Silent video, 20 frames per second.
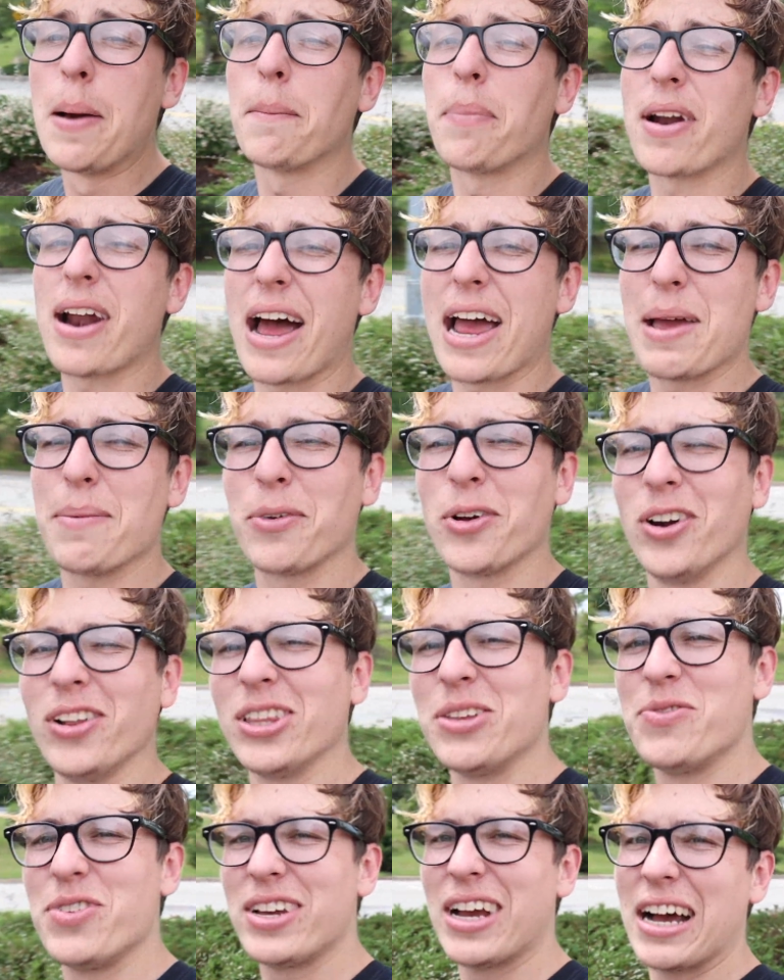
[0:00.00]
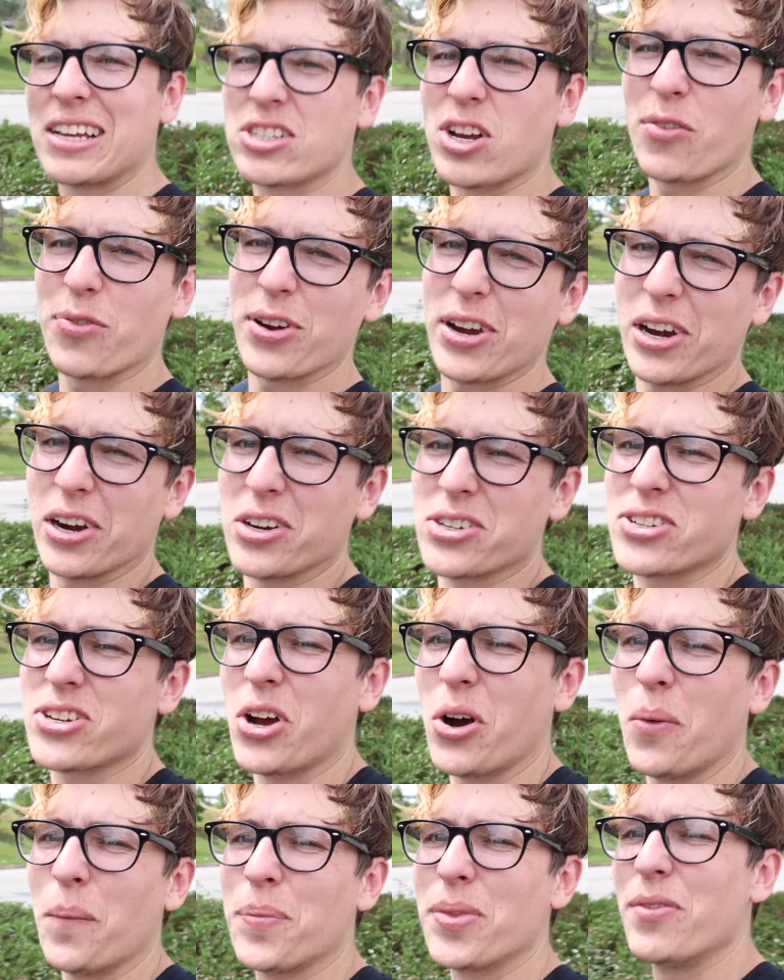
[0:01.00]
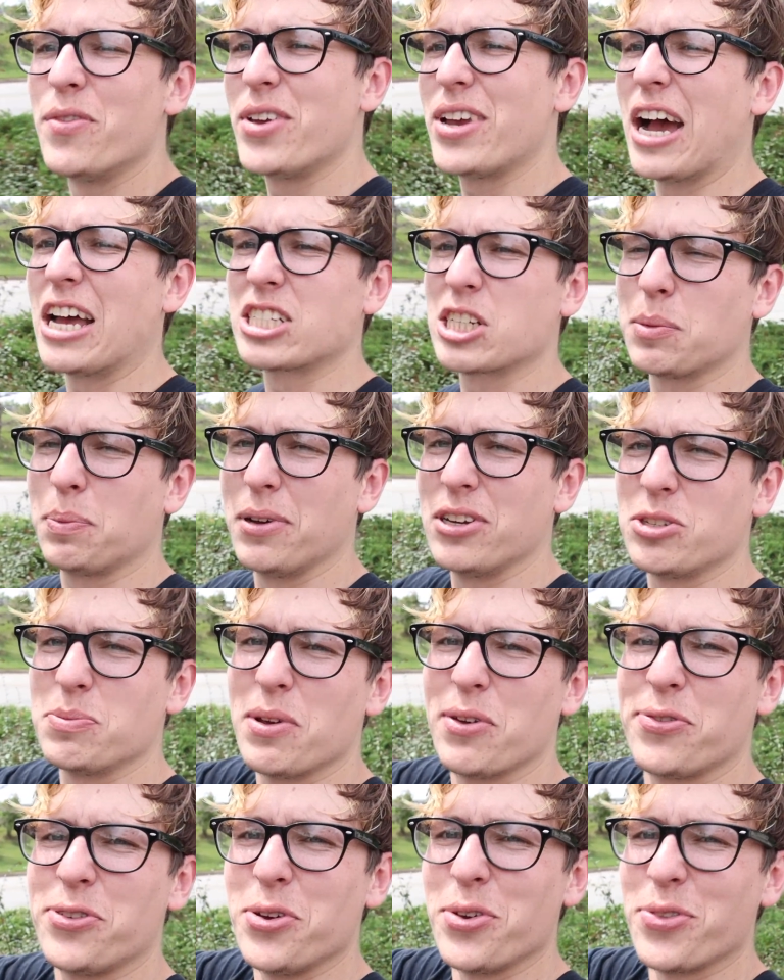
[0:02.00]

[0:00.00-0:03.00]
But I am gonna leave you guys off here, so if you guys could please do me a few